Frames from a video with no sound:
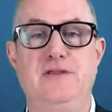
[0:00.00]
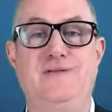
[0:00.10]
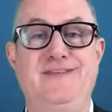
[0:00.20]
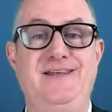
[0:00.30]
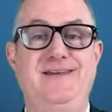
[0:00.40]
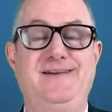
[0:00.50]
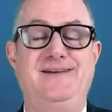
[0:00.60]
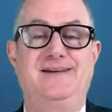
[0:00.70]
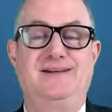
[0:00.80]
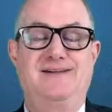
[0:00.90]
the
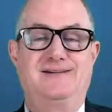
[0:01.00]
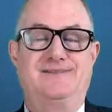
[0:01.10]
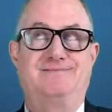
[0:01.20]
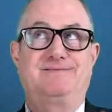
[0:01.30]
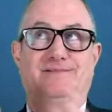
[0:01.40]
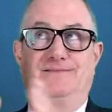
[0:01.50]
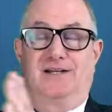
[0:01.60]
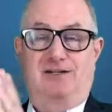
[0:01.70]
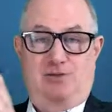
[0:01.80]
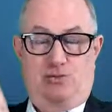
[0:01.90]

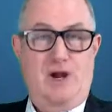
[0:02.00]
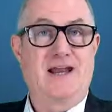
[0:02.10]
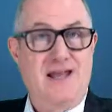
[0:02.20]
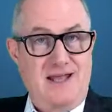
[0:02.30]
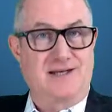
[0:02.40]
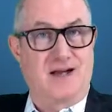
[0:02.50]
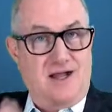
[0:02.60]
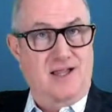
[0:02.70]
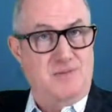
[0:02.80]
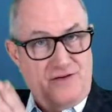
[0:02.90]
right-hand
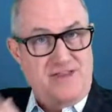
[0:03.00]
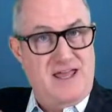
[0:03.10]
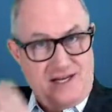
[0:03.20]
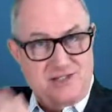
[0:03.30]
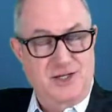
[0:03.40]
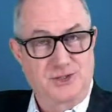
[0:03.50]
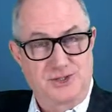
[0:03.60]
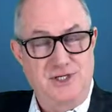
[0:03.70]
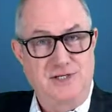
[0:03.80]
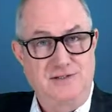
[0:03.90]
column of that Excel
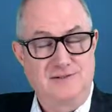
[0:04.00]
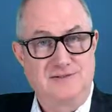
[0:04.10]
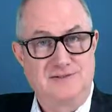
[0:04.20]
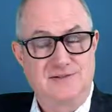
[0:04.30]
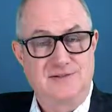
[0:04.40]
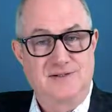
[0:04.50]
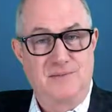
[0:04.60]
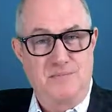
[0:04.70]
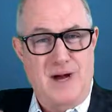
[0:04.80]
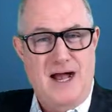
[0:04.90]
sheet,
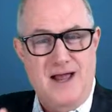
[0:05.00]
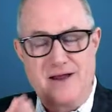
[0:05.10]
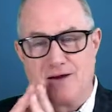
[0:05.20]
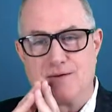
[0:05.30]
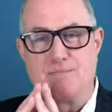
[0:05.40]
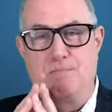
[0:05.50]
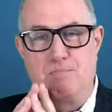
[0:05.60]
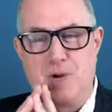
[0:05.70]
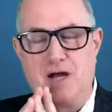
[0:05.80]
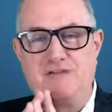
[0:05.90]
mire,
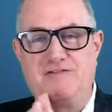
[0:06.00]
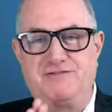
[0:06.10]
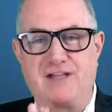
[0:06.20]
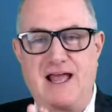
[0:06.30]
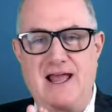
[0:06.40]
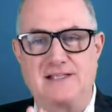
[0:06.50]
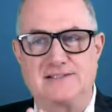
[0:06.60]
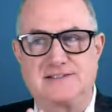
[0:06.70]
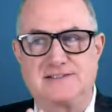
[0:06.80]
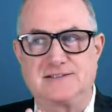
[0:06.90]
mud
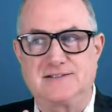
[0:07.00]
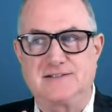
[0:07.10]
flats,